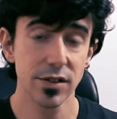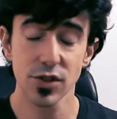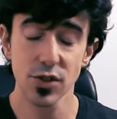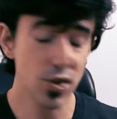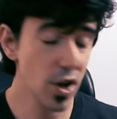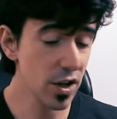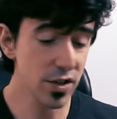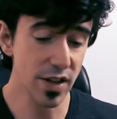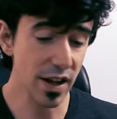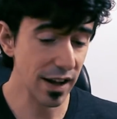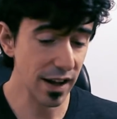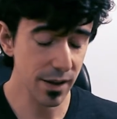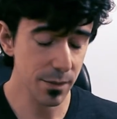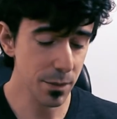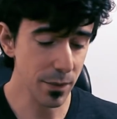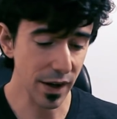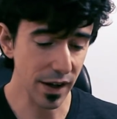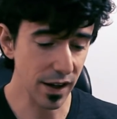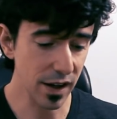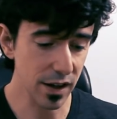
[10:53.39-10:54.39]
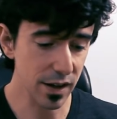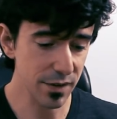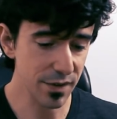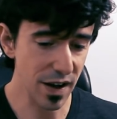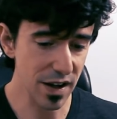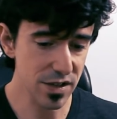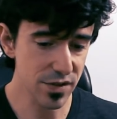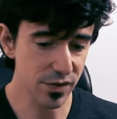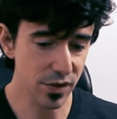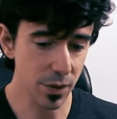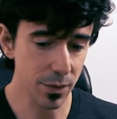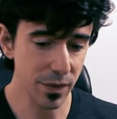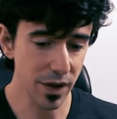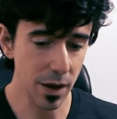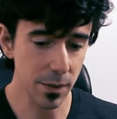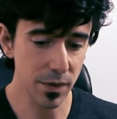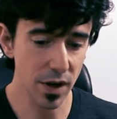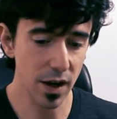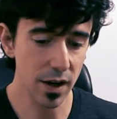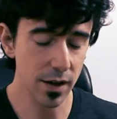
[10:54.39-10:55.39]
Do not take medical advice from me.
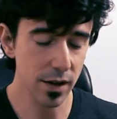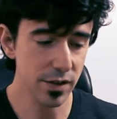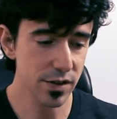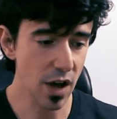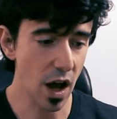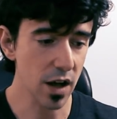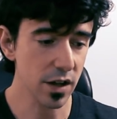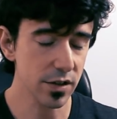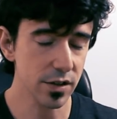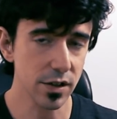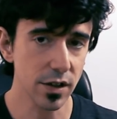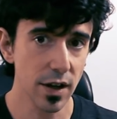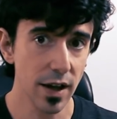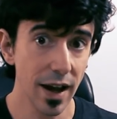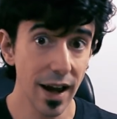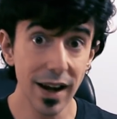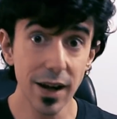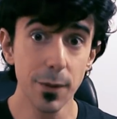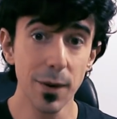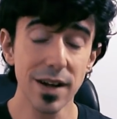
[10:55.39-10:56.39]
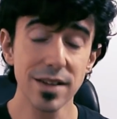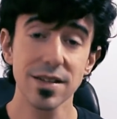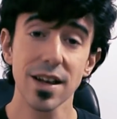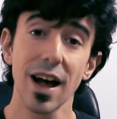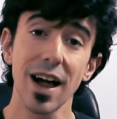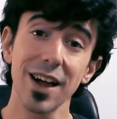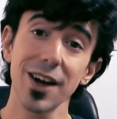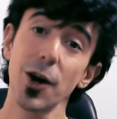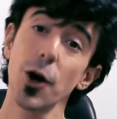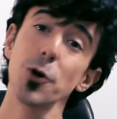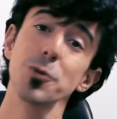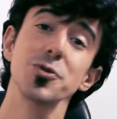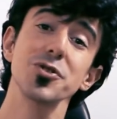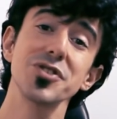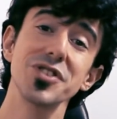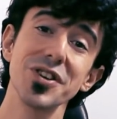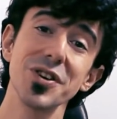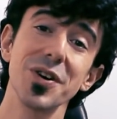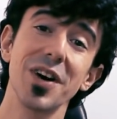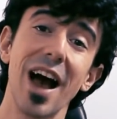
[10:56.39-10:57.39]
I'm not a doctor. Anyways, I hope to
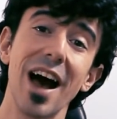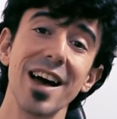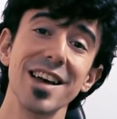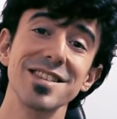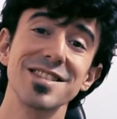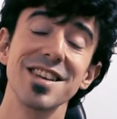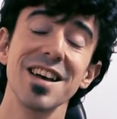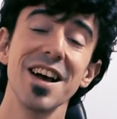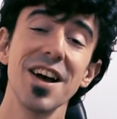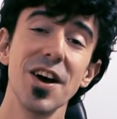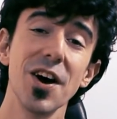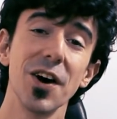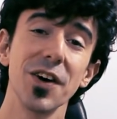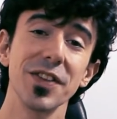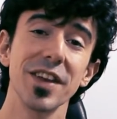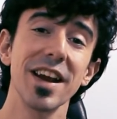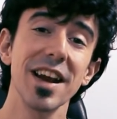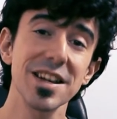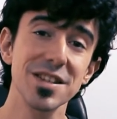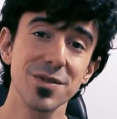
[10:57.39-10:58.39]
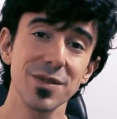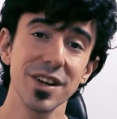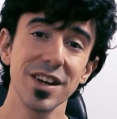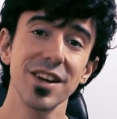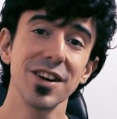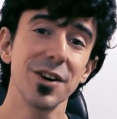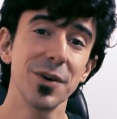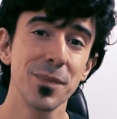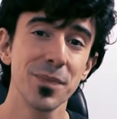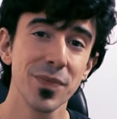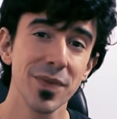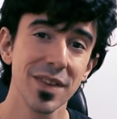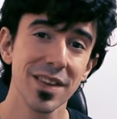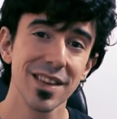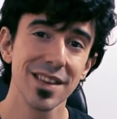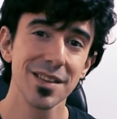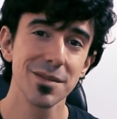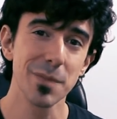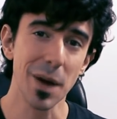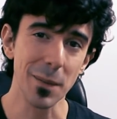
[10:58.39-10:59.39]
see you guys on the next video.
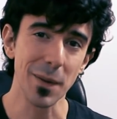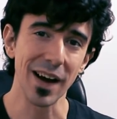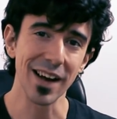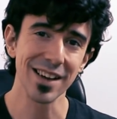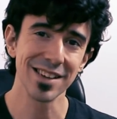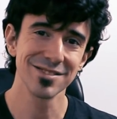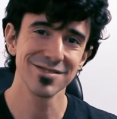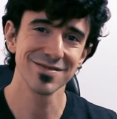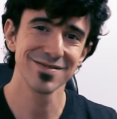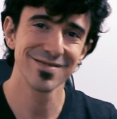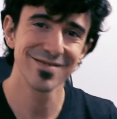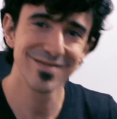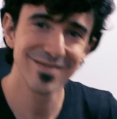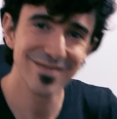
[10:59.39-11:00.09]
Bye-bye.